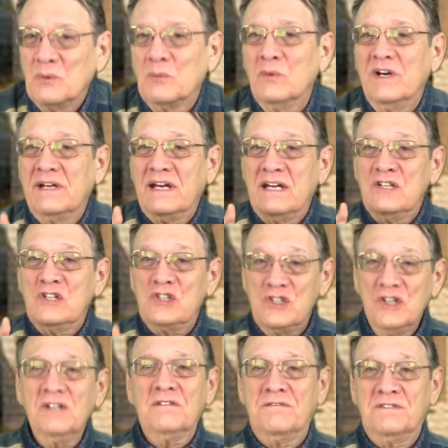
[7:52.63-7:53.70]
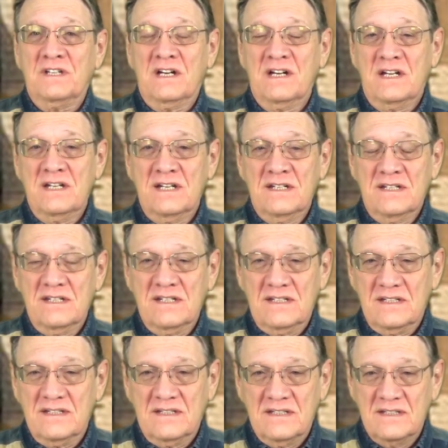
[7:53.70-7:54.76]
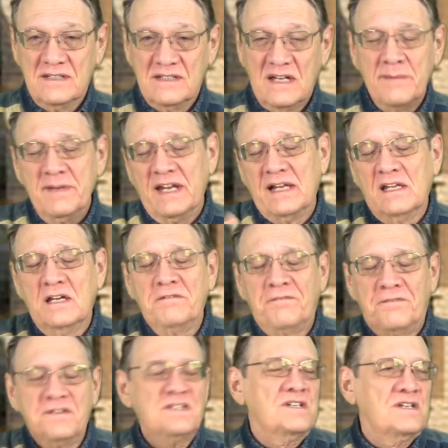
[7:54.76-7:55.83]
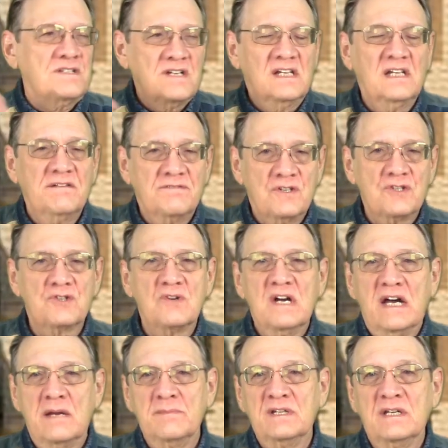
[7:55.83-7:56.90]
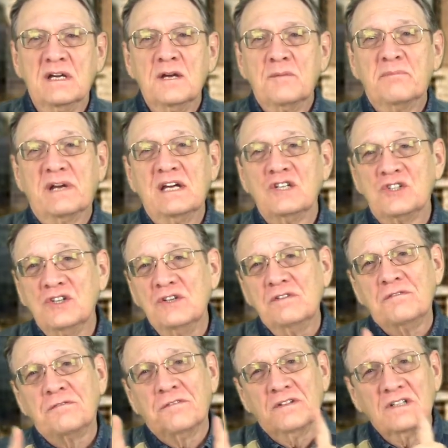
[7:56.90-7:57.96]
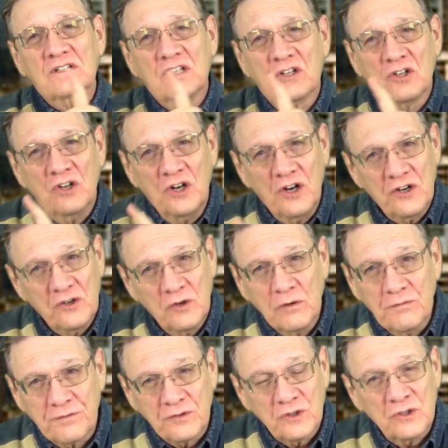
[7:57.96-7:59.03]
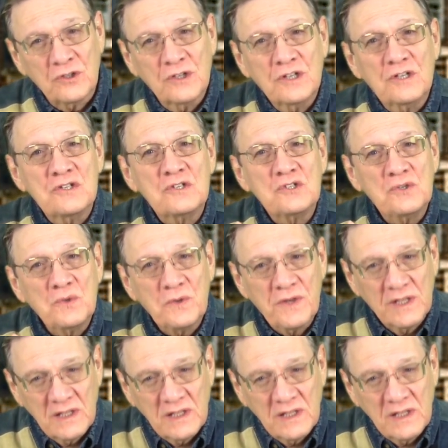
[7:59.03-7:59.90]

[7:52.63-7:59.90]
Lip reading: What I should have done, I mean, I loved physics, I loved astronomy, but I should have gone over to the